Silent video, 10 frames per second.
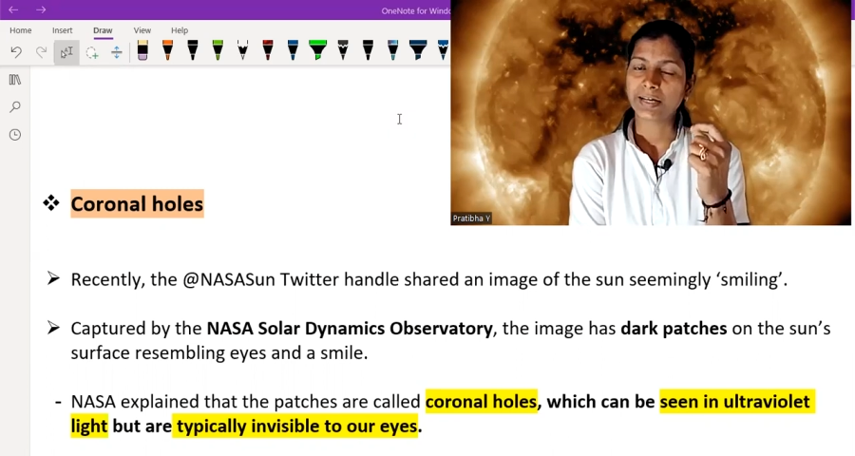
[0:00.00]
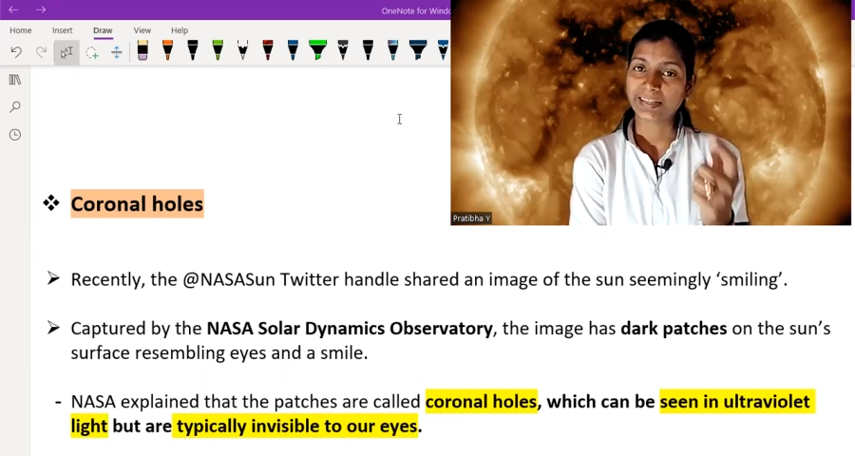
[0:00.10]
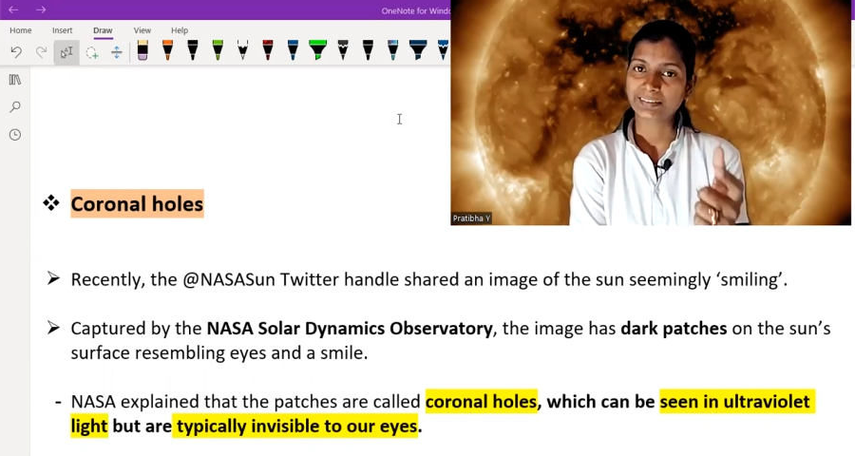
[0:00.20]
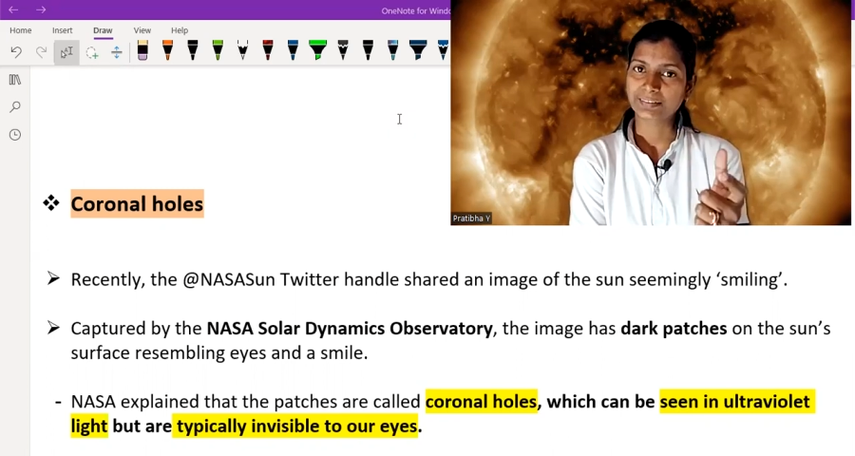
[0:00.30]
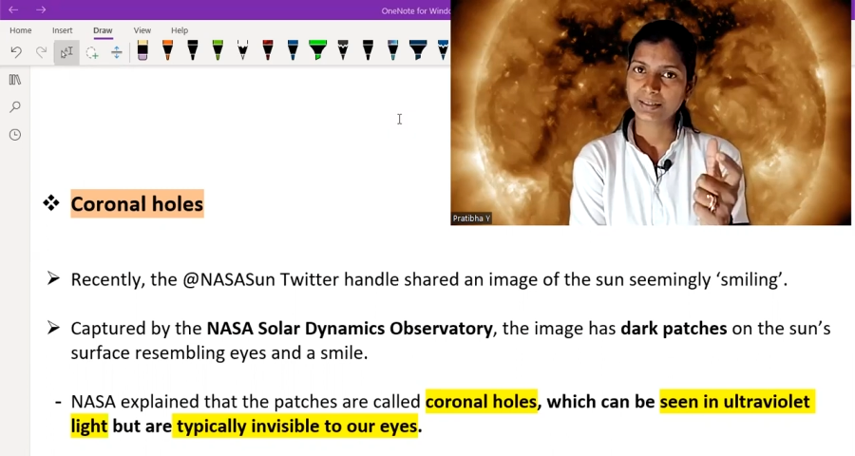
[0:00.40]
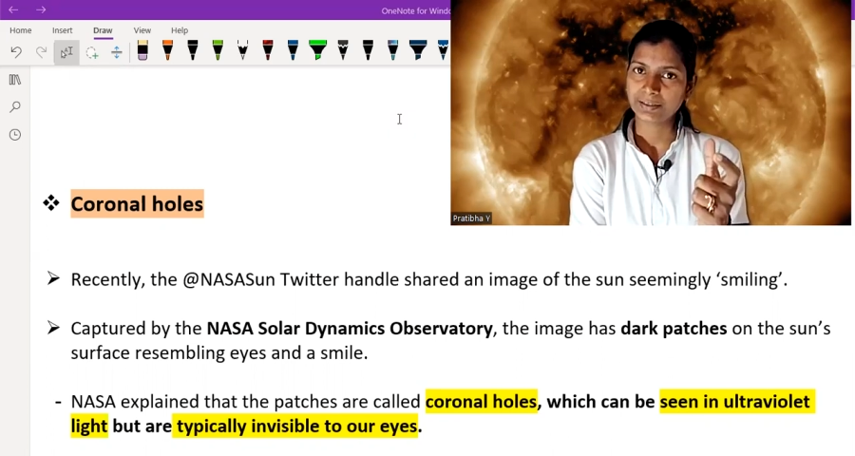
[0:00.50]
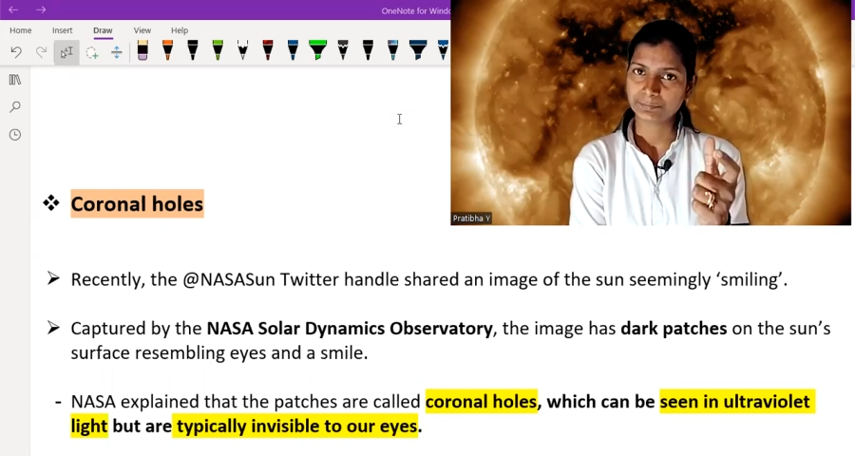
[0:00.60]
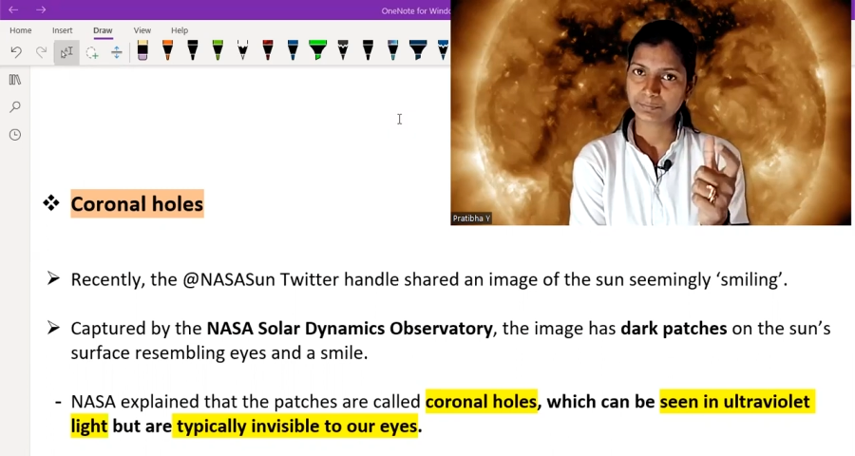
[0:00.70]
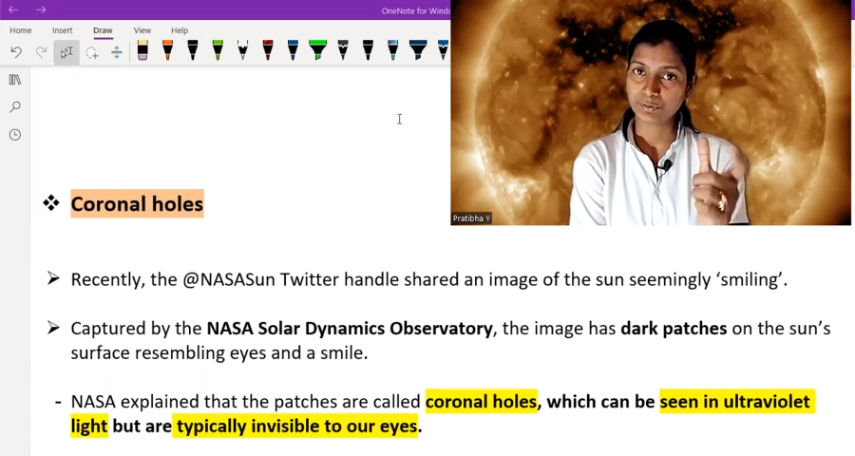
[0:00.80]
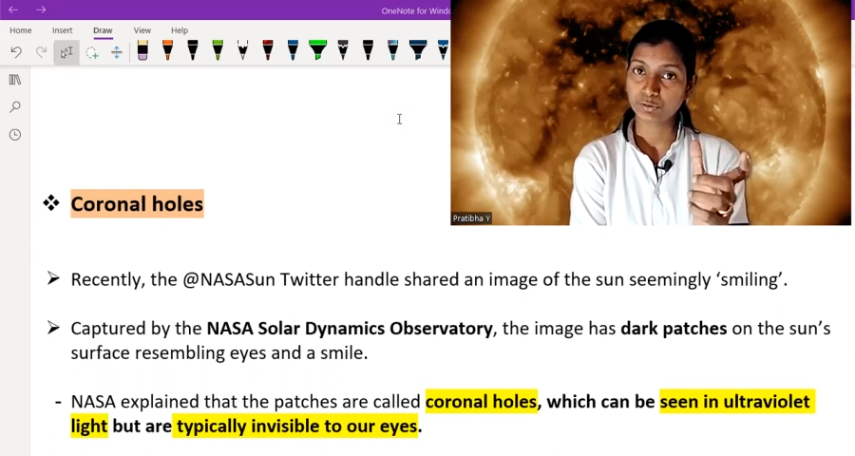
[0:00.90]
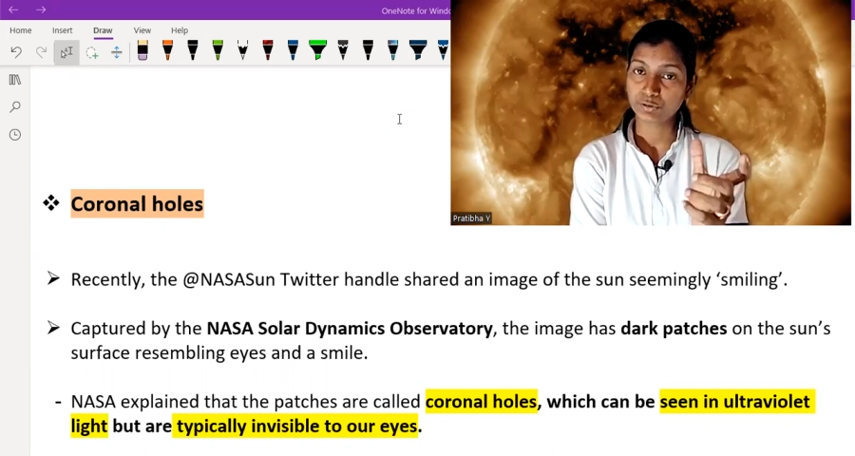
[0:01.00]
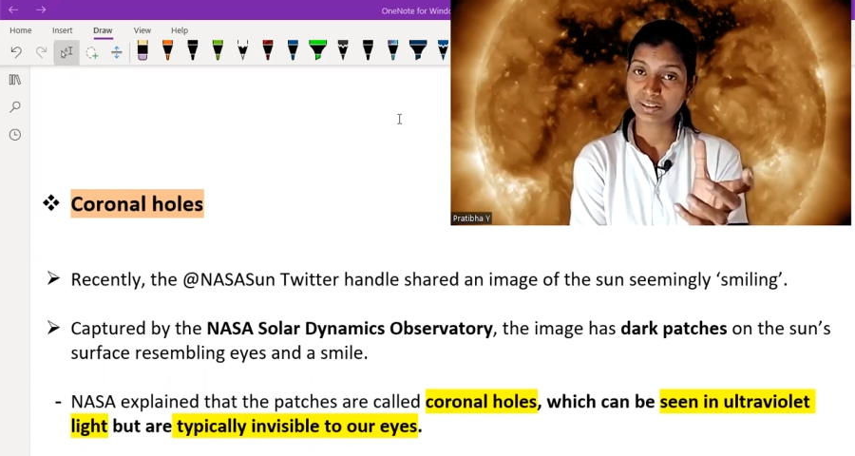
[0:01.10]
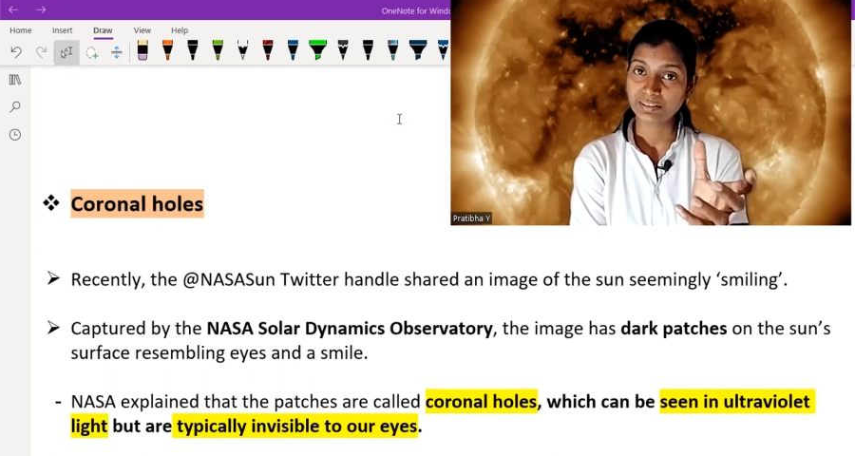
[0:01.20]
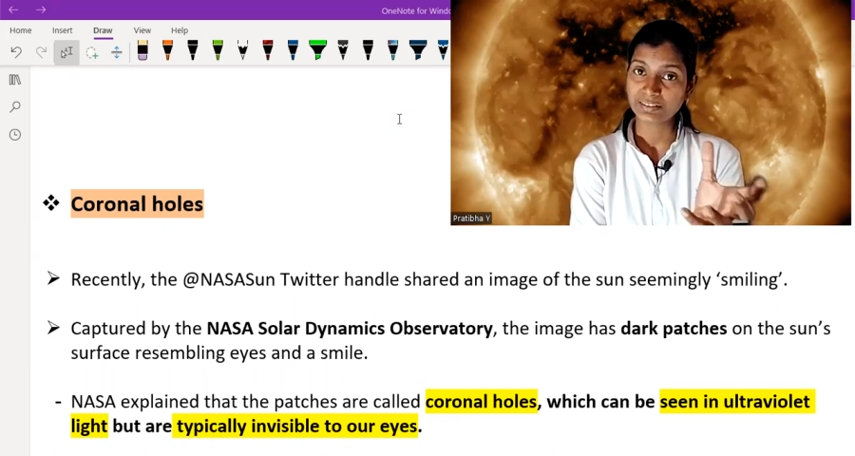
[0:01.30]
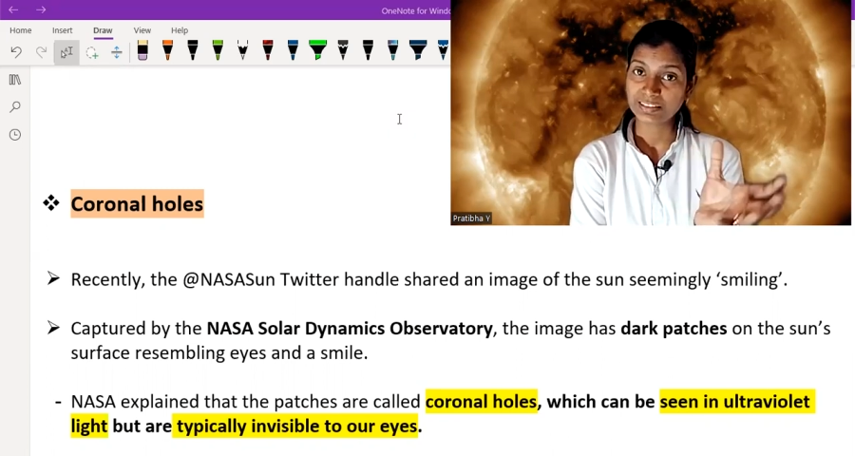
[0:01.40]
X-ray
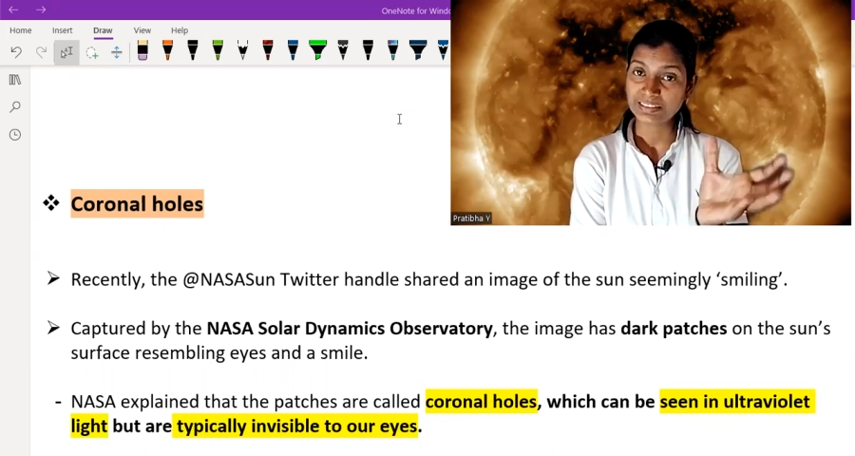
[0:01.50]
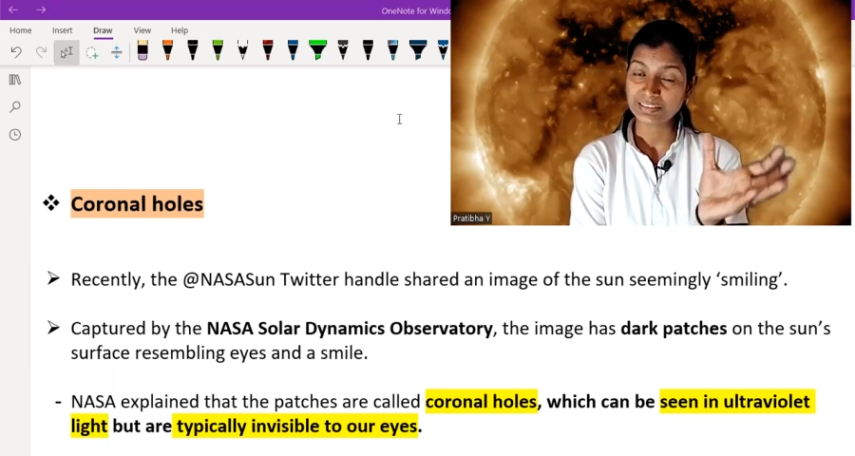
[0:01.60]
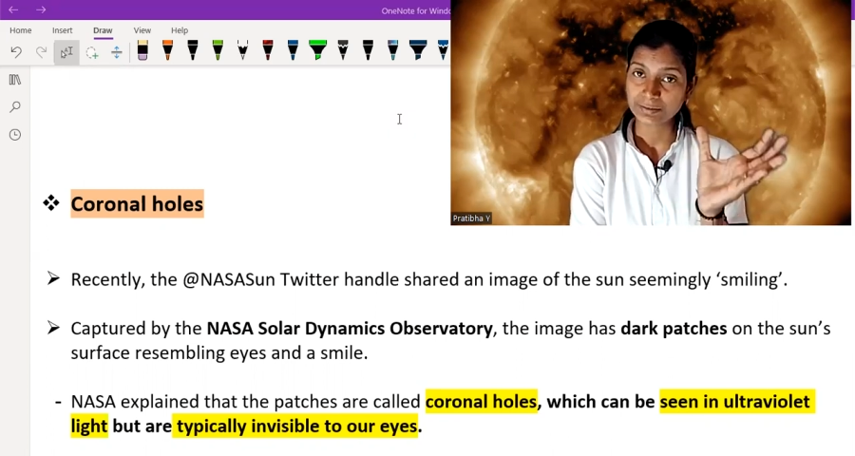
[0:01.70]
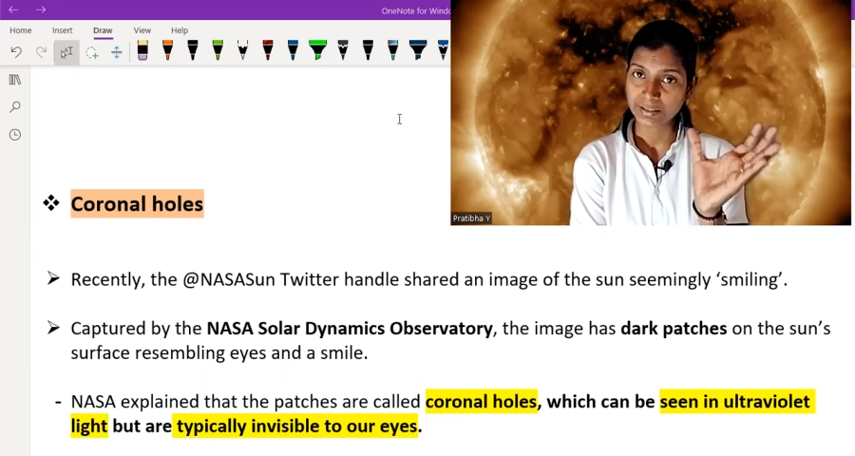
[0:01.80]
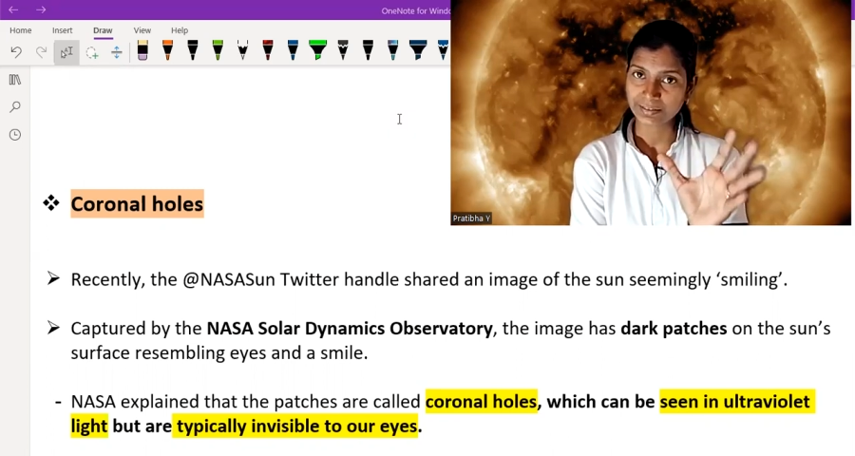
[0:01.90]
fluorescence is,